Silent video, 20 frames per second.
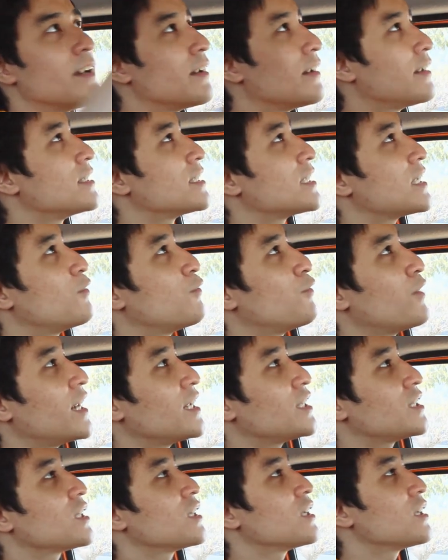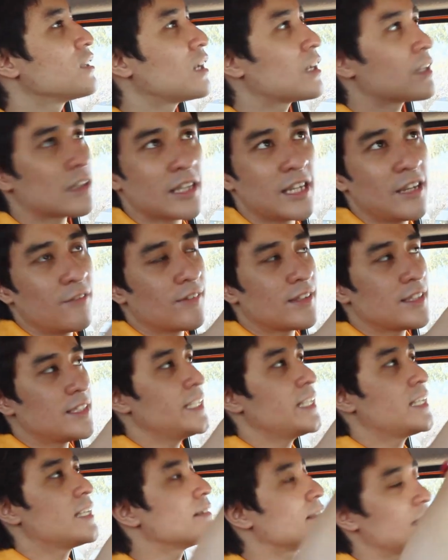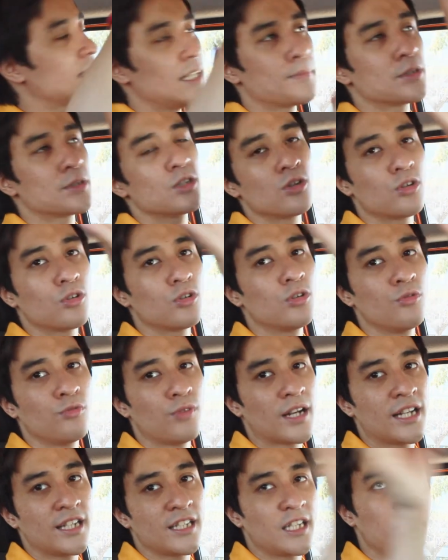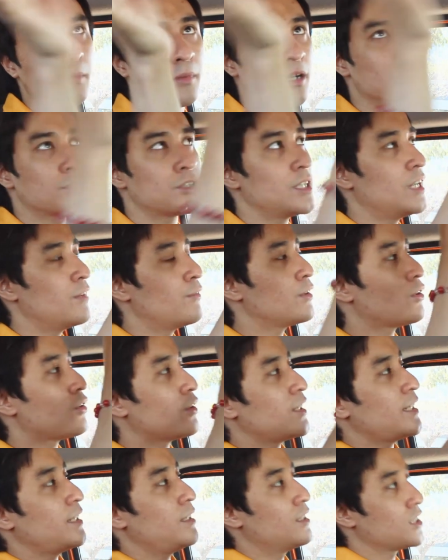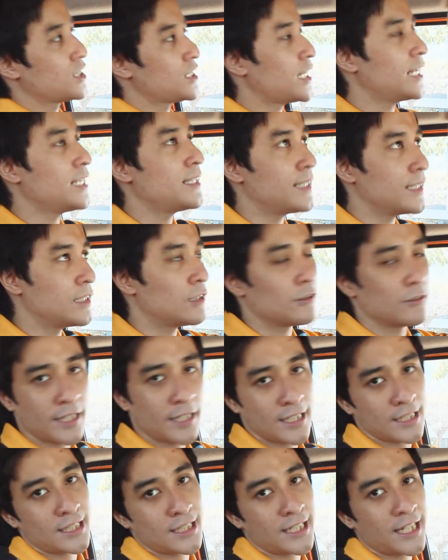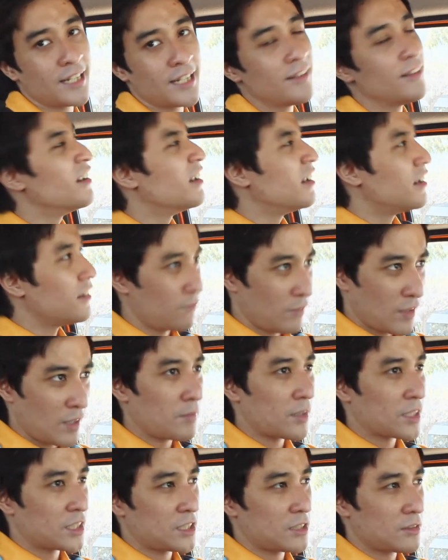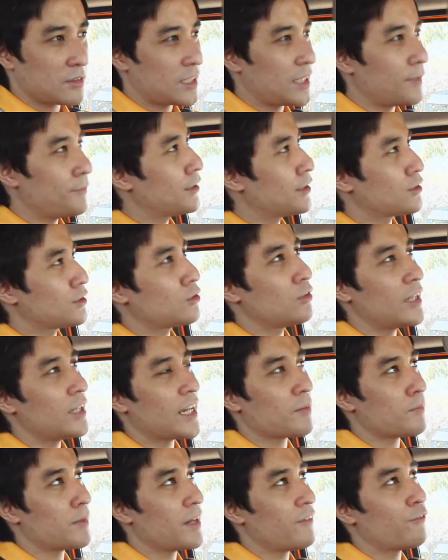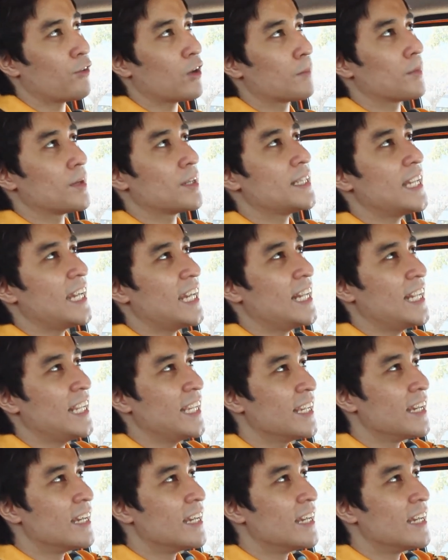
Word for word: and sun visor not even ticket clips no vanity mirrors even on either side they don't extend very much similar to like my former daily